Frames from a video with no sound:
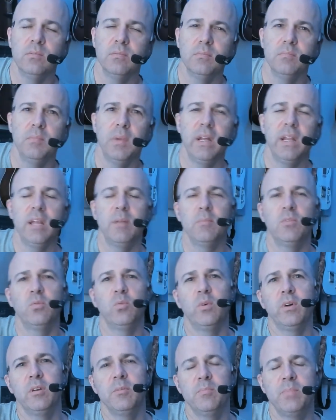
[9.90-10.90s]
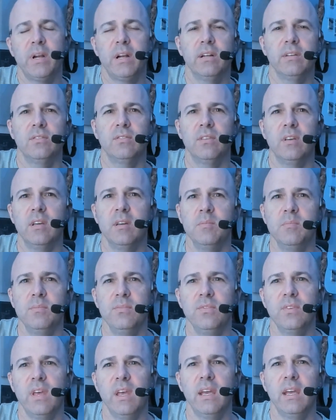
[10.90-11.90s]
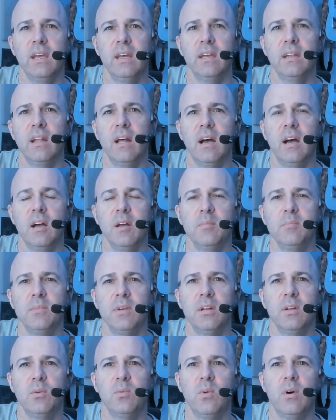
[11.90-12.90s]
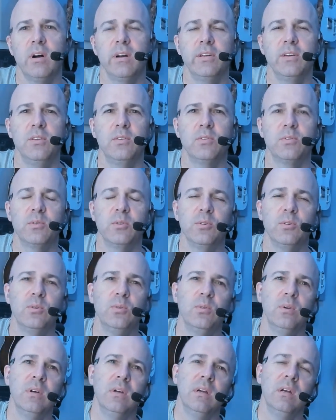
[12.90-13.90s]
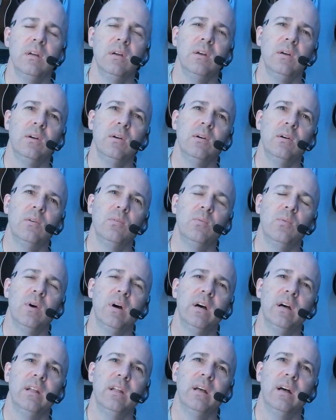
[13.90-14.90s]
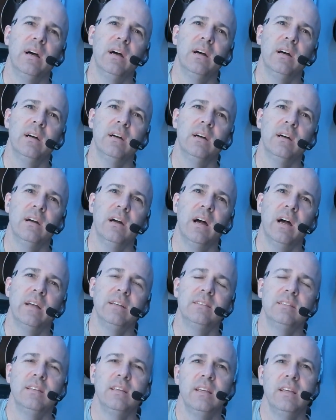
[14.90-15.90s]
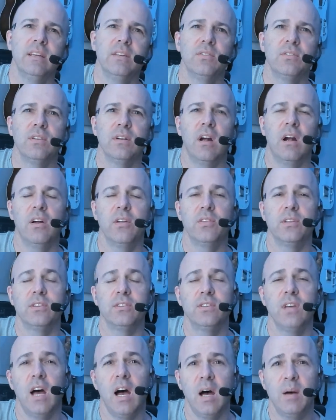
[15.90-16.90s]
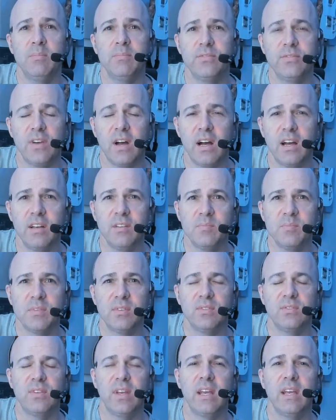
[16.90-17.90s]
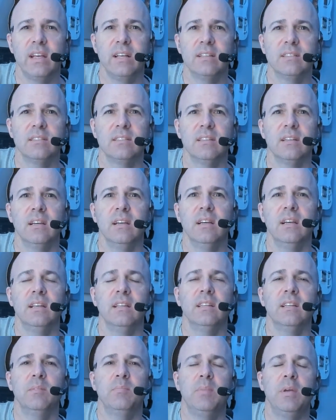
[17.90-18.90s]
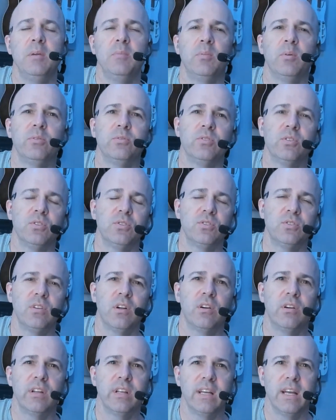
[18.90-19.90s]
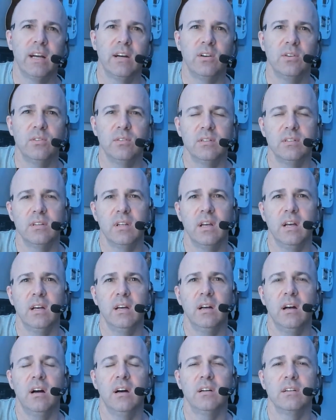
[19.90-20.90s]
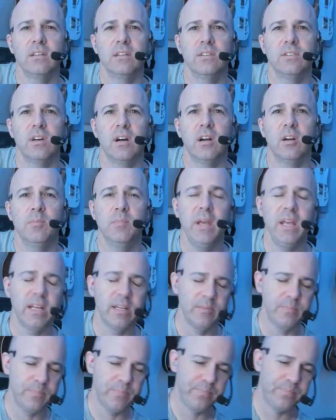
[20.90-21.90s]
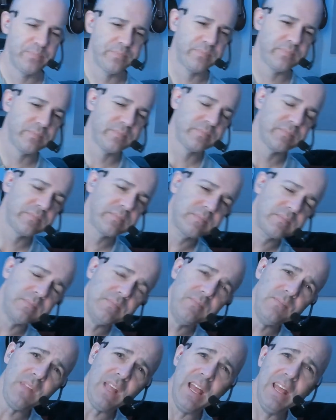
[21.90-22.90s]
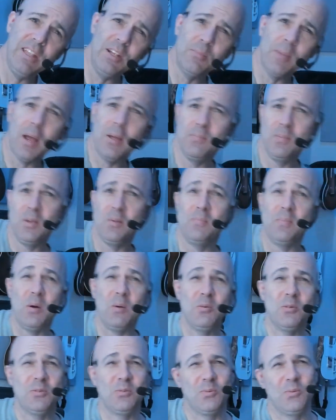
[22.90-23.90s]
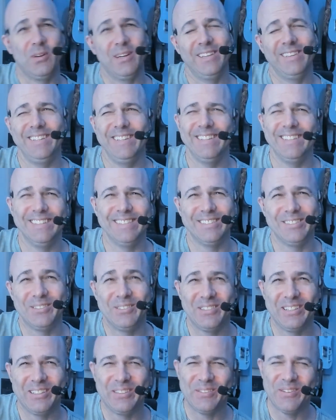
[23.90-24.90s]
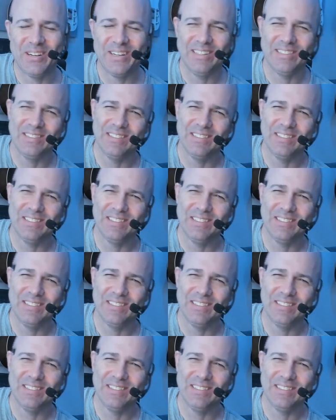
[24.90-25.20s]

My name is William Barrett Sims, and I'm going to walk you through what I see as are the top 5 mistakes that people just starting out on guitar make. And there might be a bonus one at the end, so stick around.